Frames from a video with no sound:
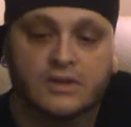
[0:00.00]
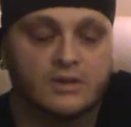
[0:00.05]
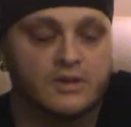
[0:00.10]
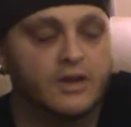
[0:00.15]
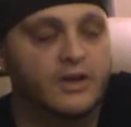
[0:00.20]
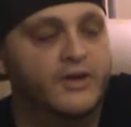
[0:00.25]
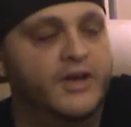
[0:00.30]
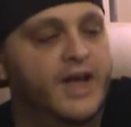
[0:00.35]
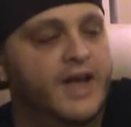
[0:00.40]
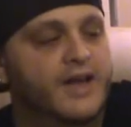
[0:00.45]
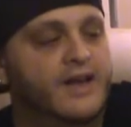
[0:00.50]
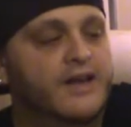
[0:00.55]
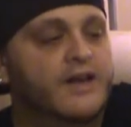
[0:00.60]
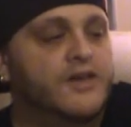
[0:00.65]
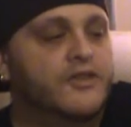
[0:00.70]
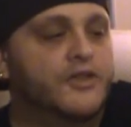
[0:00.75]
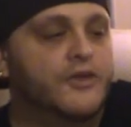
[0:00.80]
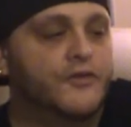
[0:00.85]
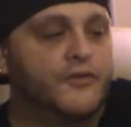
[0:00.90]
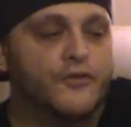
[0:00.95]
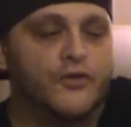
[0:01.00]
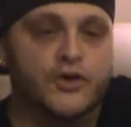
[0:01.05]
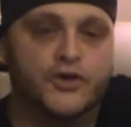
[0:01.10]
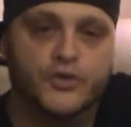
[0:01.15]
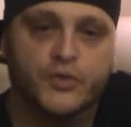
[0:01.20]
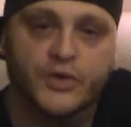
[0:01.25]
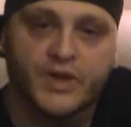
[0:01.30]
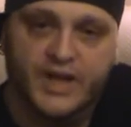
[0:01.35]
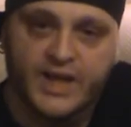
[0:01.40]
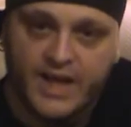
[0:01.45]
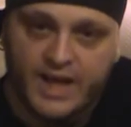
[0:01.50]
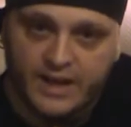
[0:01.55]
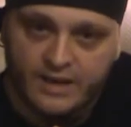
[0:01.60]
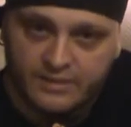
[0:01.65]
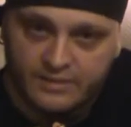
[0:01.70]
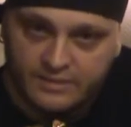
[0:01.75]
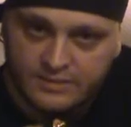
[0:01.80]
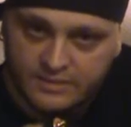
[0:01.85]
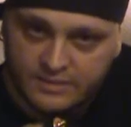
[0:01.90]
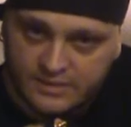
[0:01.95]
Okay, the first one again.
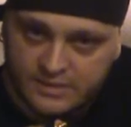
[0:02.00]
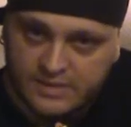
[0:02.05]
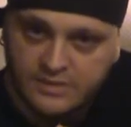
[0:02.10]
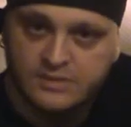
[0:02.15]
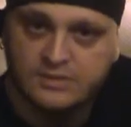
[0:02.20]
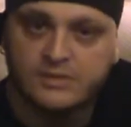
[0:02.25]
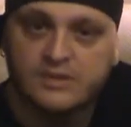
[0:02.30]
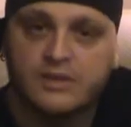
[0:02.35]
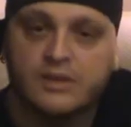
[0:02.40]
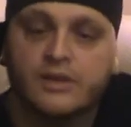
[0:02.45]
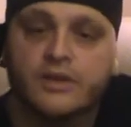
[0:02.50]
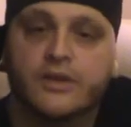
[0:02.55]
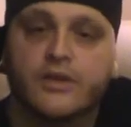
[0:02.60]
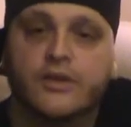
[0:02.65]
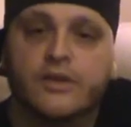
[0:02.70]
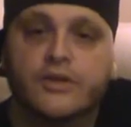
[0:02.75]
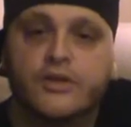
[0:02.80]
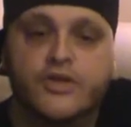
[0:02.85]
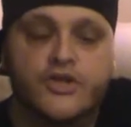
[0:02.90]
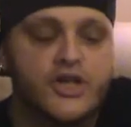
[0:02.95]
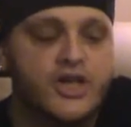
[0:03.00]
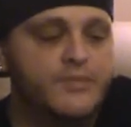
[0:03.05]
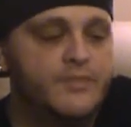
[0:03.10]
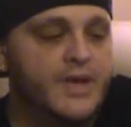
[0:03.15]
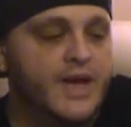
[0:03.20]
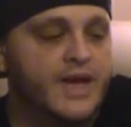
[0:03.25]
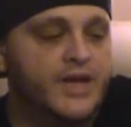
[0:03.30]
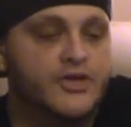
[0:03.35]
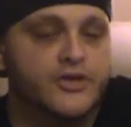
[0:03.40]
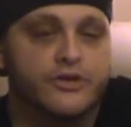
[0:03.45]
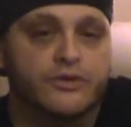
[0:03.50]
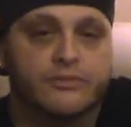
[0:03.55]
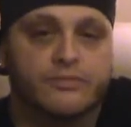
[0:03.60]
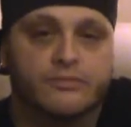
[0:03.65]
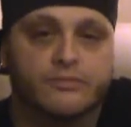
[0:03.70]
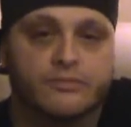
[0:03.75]
G major,